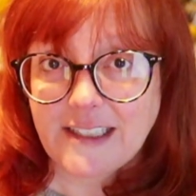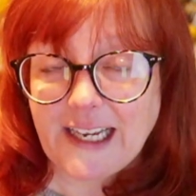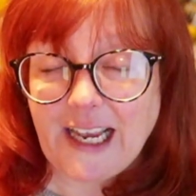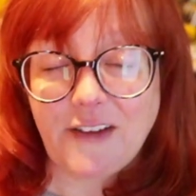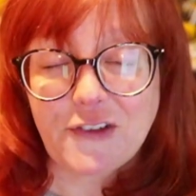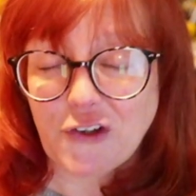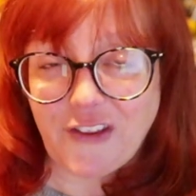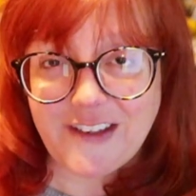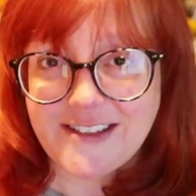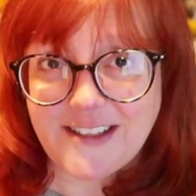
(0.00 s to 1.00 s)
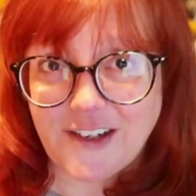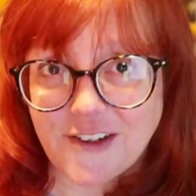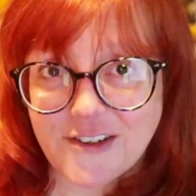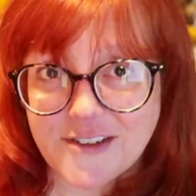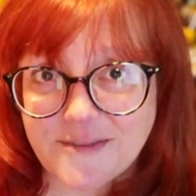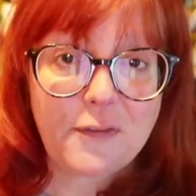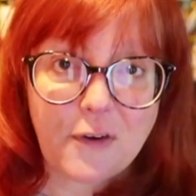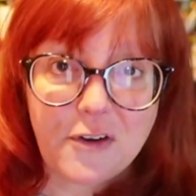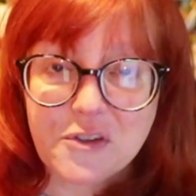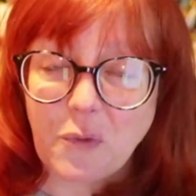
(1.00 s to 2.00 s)
after all these years.
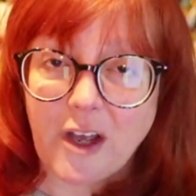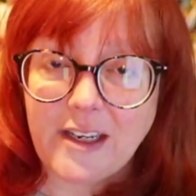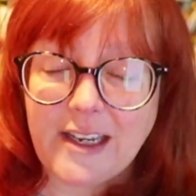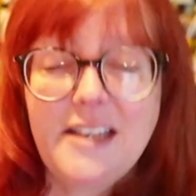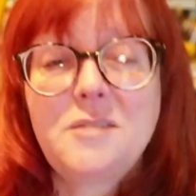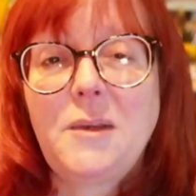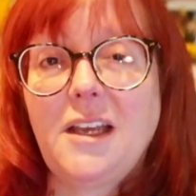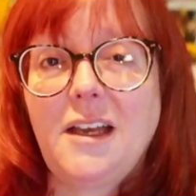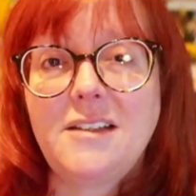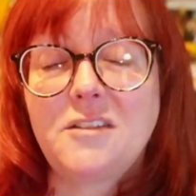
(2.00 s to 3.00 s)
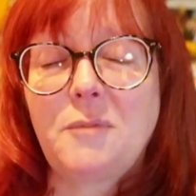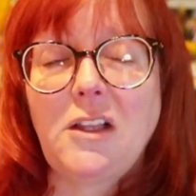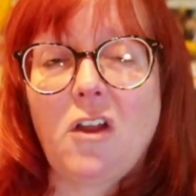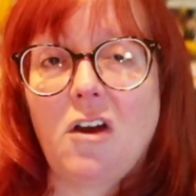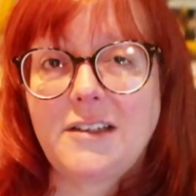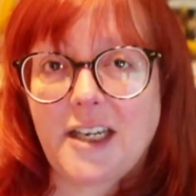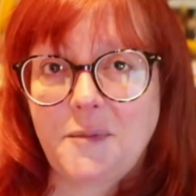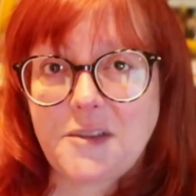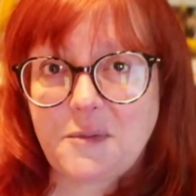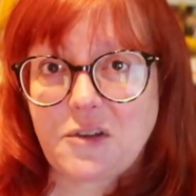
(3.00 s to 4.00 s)
First one is because of my
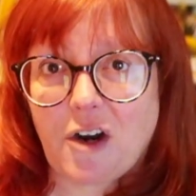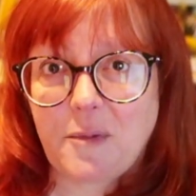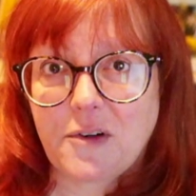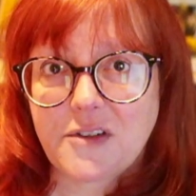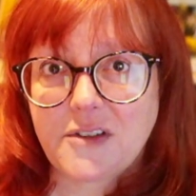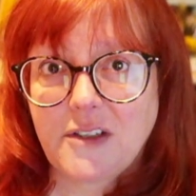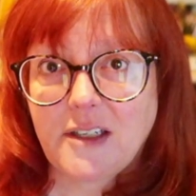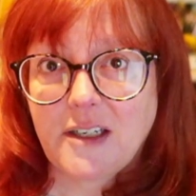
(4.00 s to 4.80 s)
longtime subscribers,